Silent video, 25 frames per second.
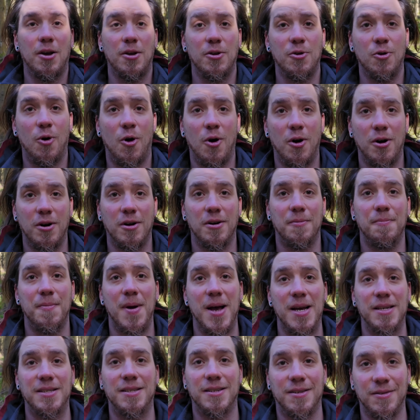you are a
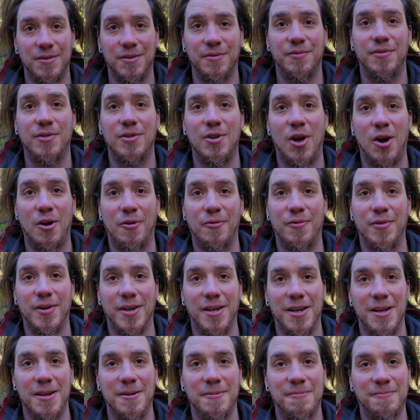master in photography,